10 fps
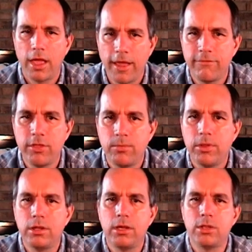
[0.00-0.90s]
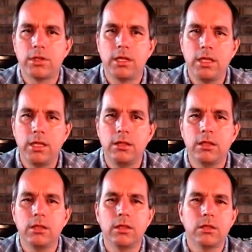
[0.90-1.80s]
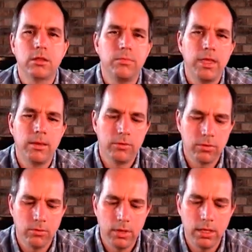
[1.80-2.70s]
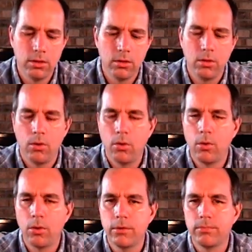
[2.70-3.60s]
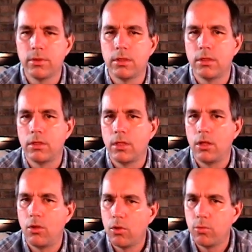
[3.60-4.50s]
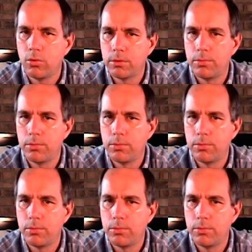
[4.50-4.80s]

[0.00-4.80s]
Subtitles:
have the abilities they need to be able to read, or a whole word